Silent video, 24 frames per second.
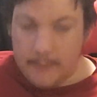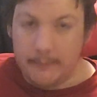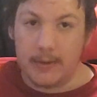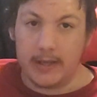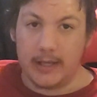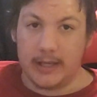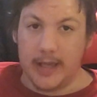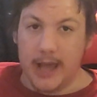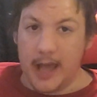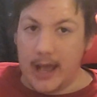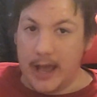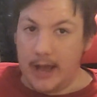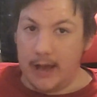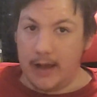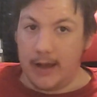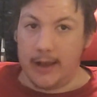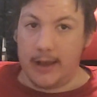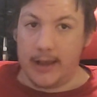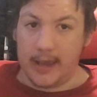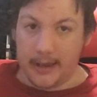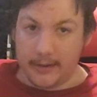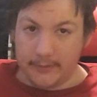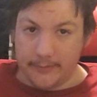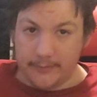yeah,
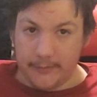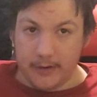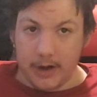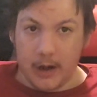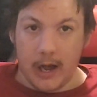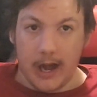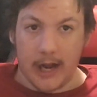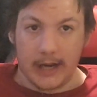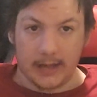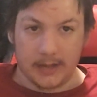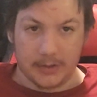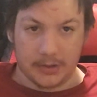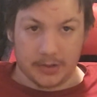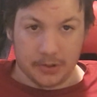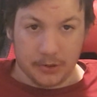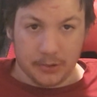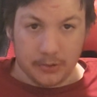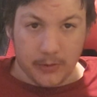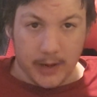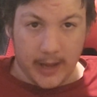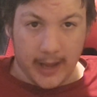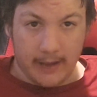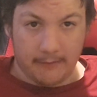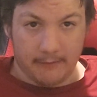if I
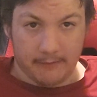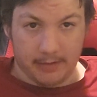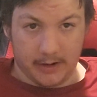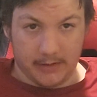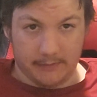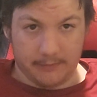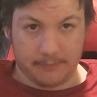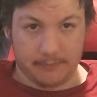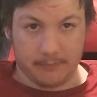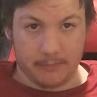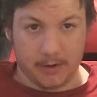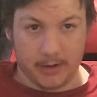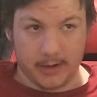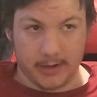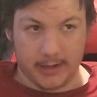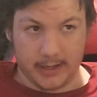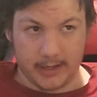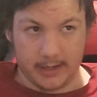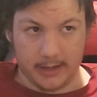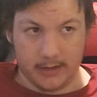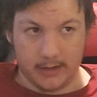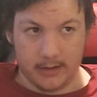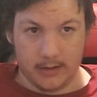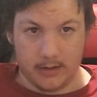do have enough
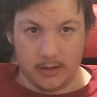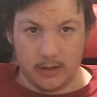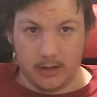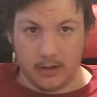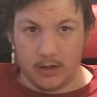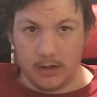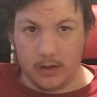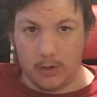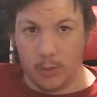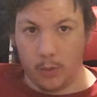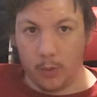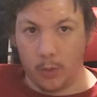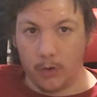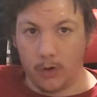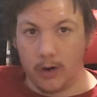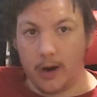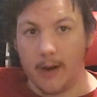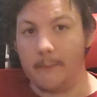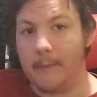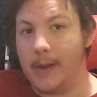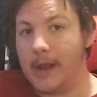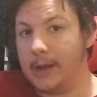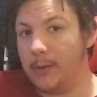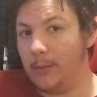money, or
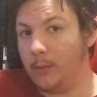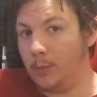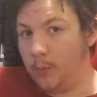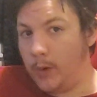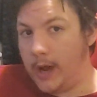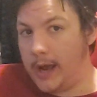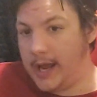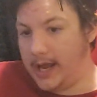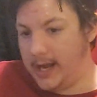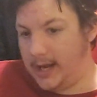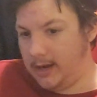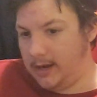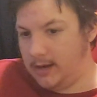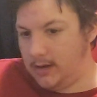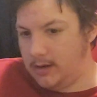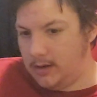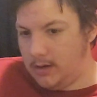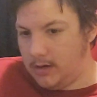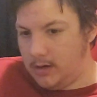I might wait